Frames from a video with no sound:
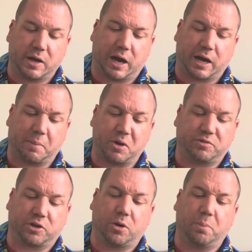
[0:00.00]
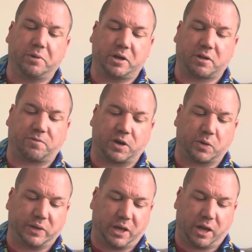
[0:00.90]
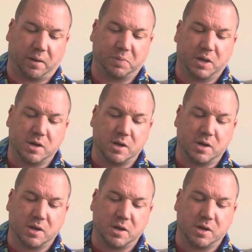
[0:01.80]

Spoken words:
and I moved to Cumbria the following year.